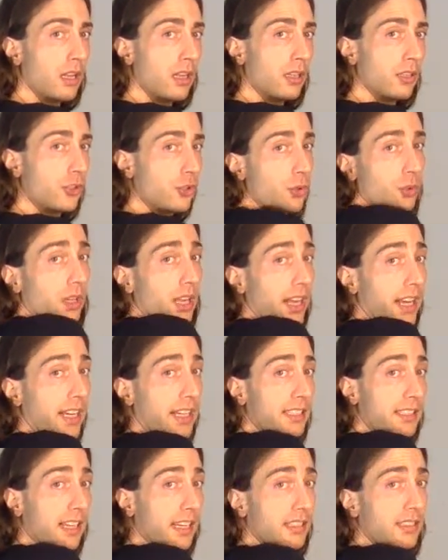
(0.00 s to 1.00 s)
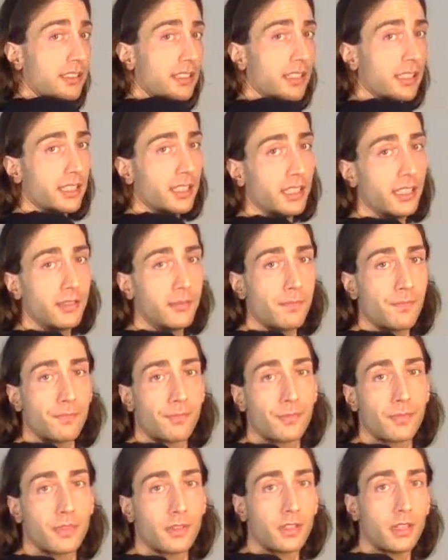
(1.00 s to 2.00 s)
shoelace actually.
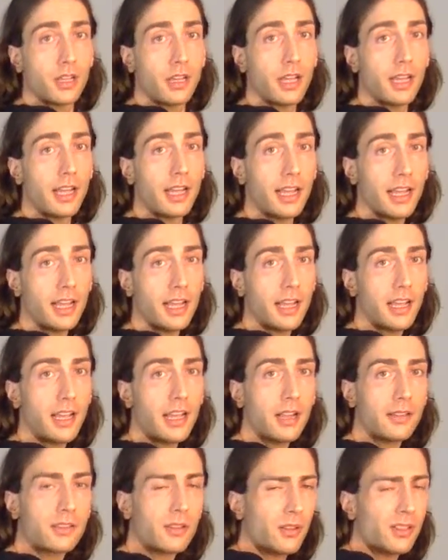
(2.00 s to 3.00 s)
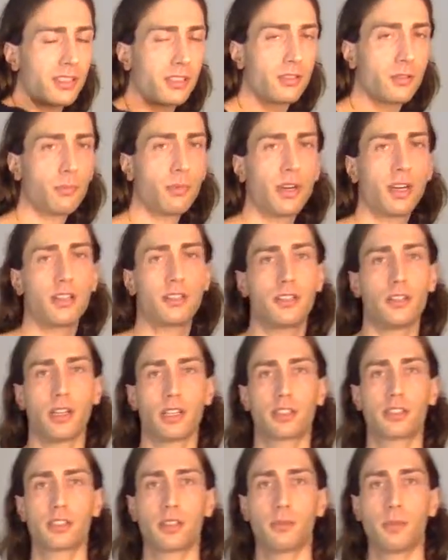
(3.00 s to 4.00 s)
So it's super
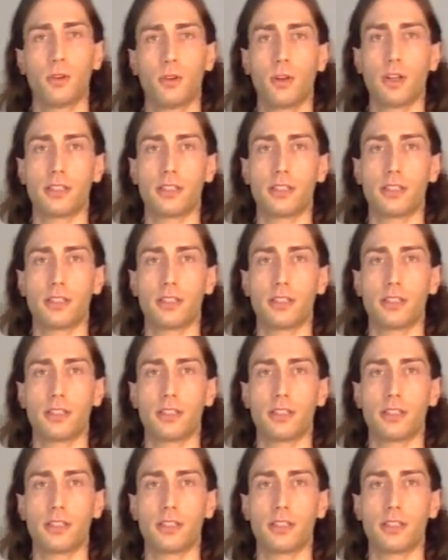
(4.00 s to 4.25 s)
adjustable.